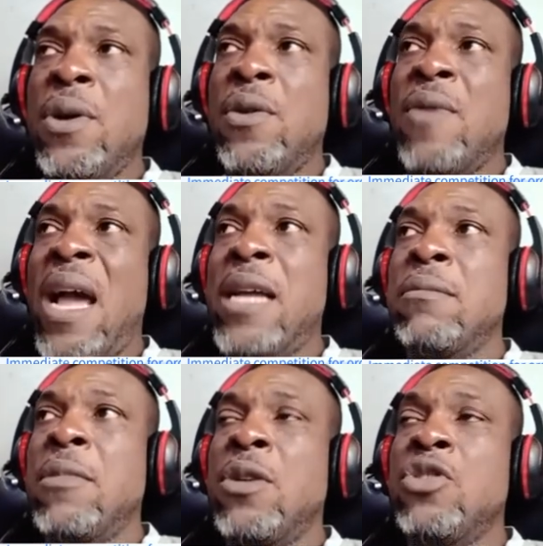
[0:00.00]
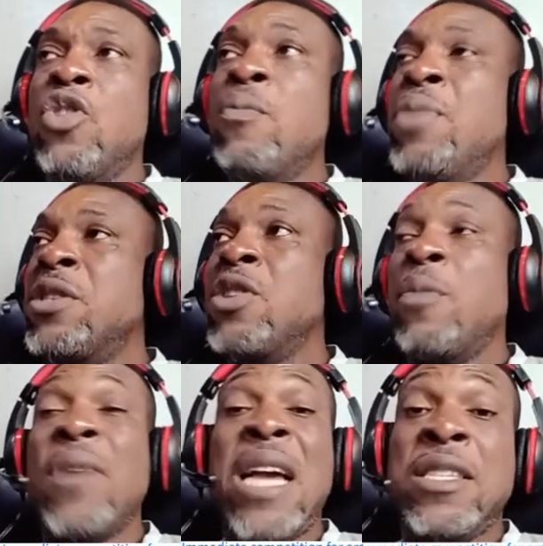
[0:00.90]
right? Don't be
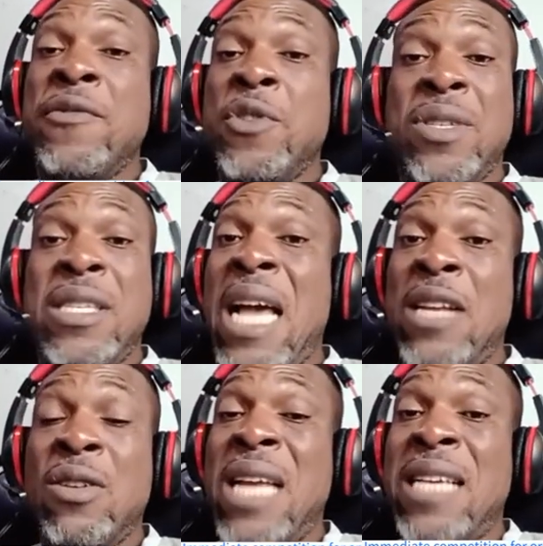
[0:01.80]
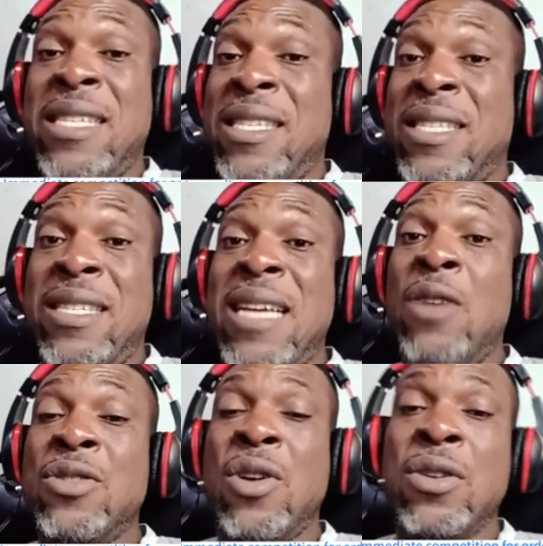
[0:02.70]
surprised if you see another
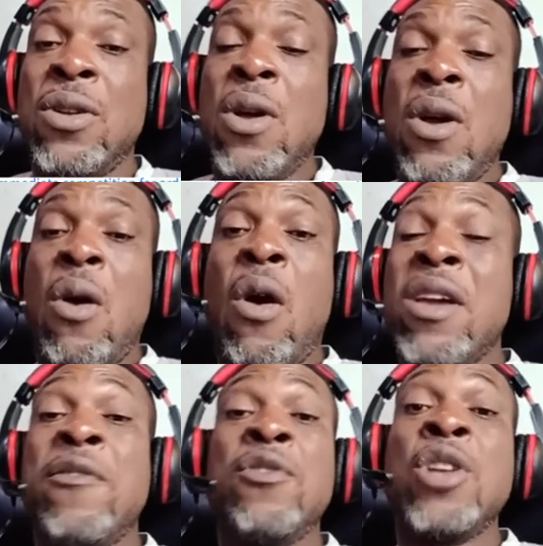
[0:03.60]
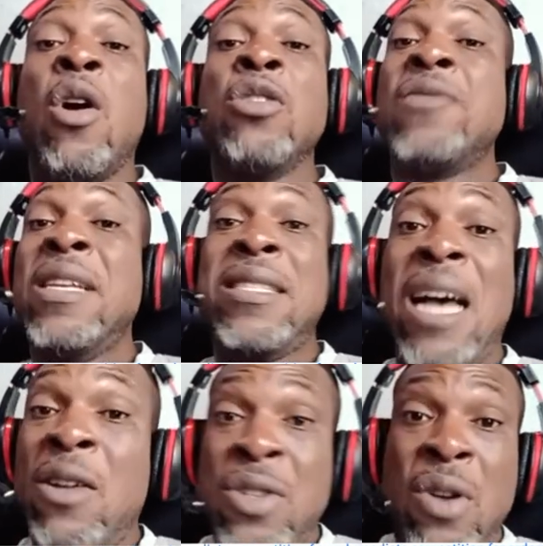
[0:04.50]
60,000 or even
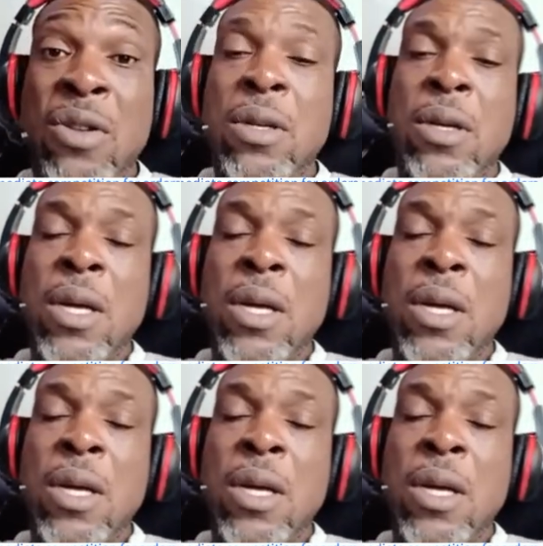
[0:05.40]
100,000